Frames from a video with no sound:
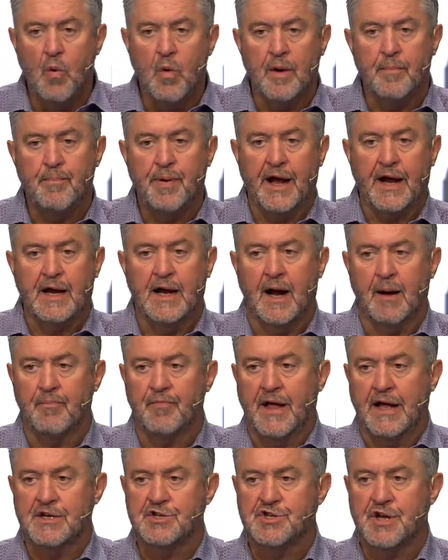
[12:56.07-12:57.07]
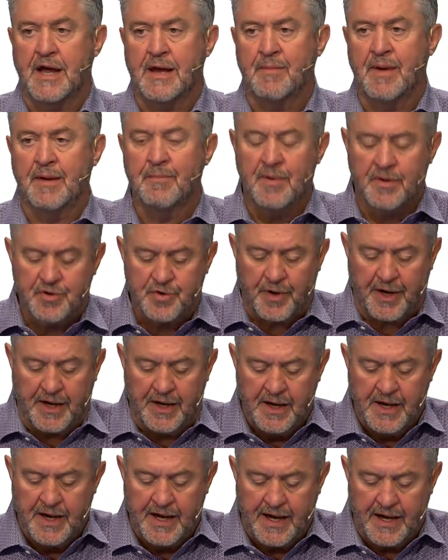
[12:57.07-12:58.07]
would pick up that same imagery
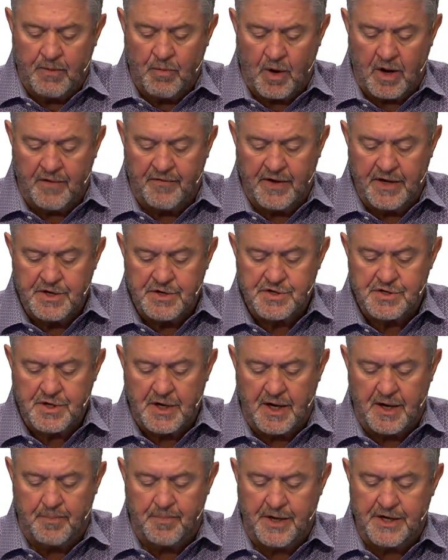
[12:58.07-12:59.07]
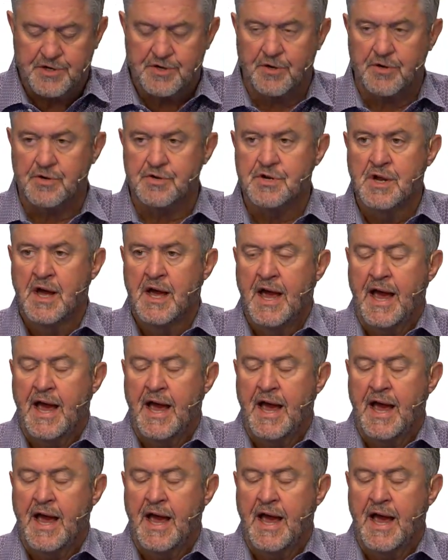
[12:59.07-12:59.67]
in one of his epistles,